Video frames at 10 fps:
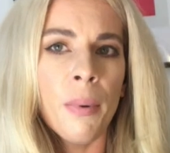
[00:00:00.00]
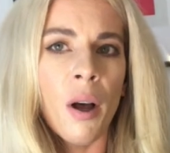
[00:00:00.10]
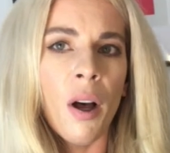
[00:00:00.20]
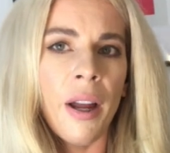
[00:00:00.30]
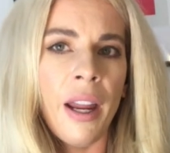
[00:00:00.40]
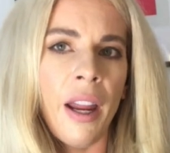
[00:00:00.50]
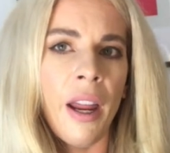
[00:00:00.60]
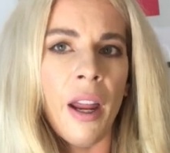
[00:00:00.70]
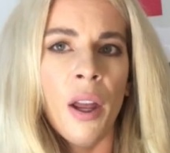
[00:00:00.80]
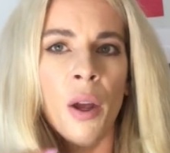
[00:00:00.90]
part
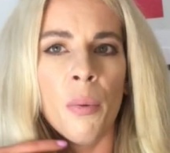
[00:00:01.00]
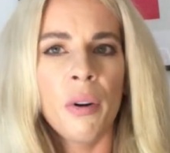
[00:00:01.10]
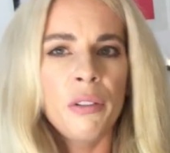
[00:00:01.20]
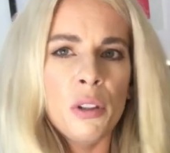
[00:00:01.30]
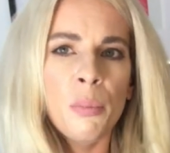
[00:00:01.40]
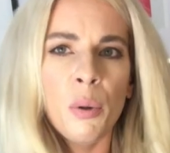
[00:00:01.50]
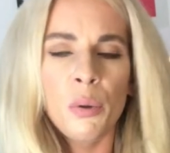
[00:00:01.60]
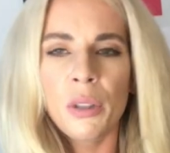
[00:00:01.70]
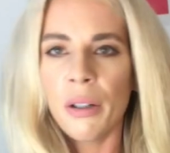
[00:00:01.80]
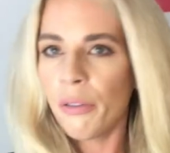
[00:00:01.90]
here where I've just
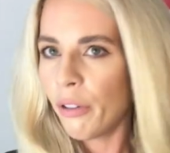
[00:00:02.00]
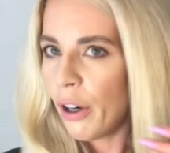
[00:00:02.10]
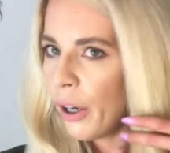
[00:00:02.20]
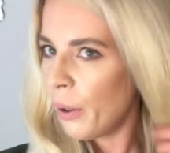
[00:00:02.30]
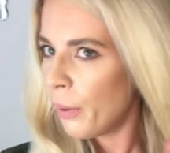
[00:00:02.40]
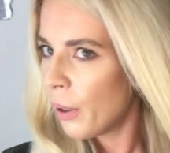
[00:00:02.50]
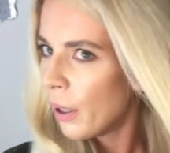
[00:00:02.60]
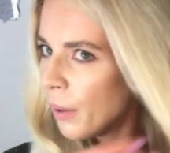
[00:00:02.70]
pulled it through